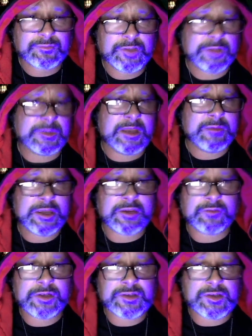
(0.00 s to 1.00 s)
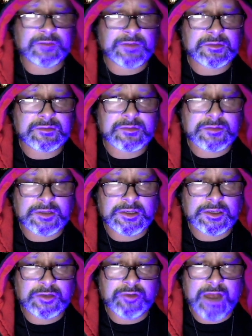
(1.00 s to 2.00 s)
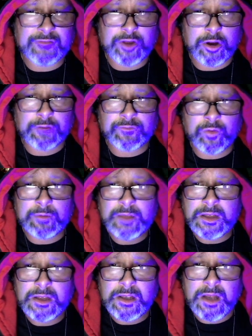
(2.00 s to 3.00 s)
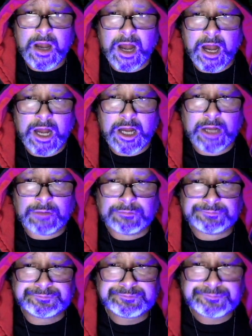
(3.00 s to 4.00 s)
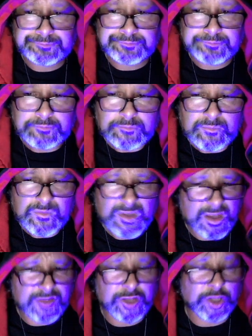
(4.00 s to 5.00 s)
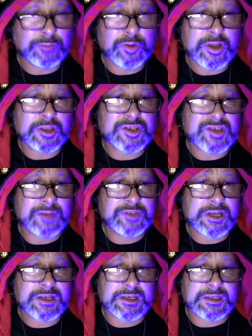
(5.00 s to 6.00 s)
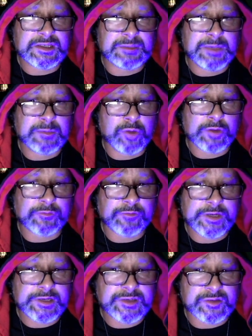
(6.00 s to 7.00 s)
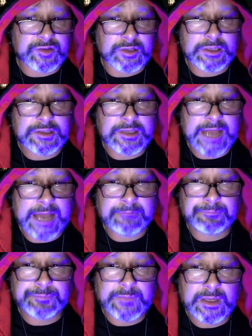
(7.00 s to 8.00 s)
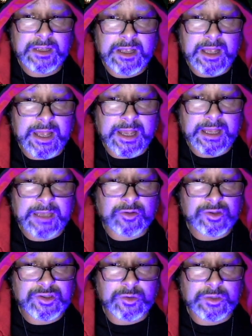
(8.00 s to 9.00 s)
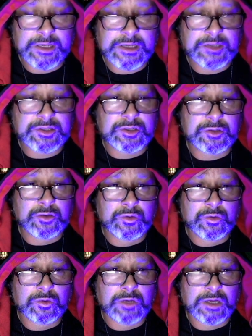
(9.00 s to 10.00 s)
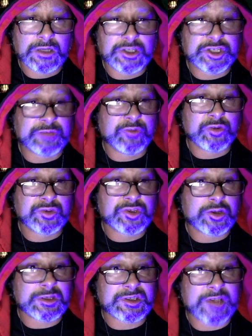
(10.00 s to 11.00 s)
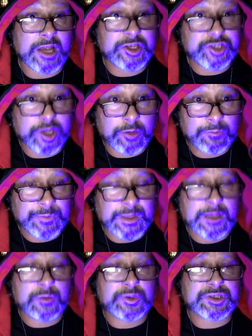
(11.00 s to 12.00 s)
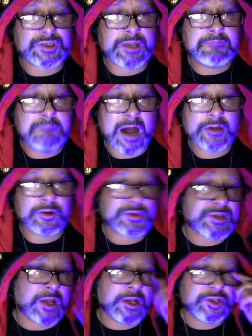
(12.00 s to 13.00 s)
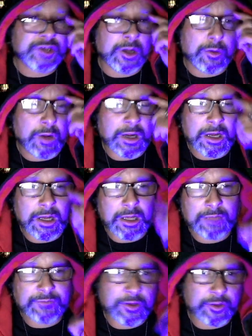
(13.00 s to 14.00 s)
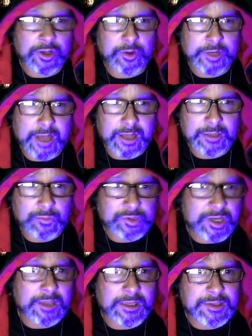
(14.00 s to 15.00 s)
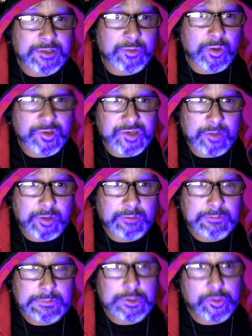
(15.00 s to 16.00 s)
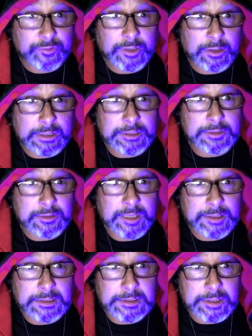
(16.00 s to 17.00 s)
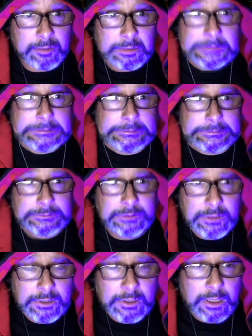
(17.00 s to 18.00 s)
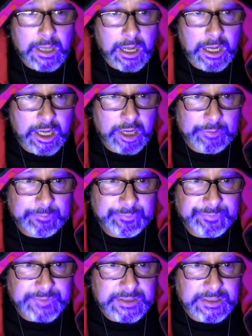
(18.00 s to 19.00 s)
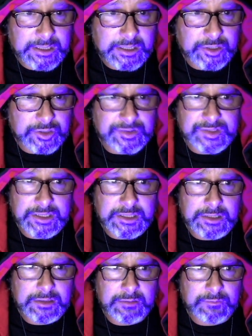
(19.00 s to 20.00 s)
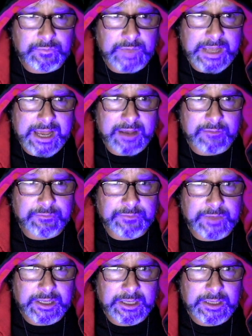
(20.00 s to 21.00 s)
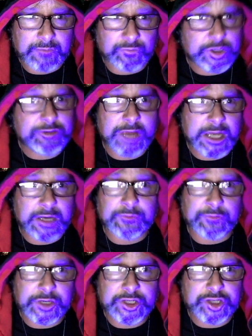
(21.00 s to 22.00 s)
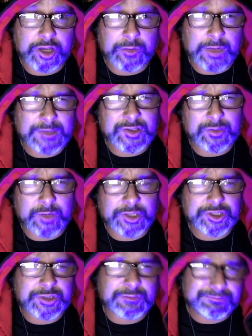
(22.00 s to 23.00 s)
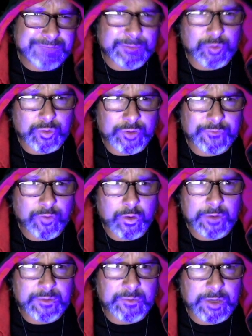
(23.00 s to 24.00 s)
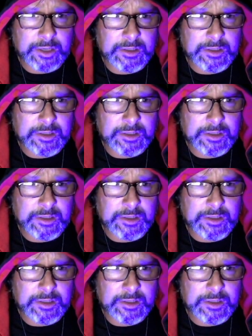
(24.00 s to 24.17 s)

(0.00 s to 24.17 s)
at me, I make you read stuff that's in graphic art form. Another book on the subject is The Big Book of Freaks. There's a link to that. And also a link to the Jim Rose Circus Sideshow, which is a modern sideshow. If you go to Coney Island, which I like to do all summer, hopefully I'll get to do that this summer, you could see they have a recreated freak show. Not so much people who are deformed, but,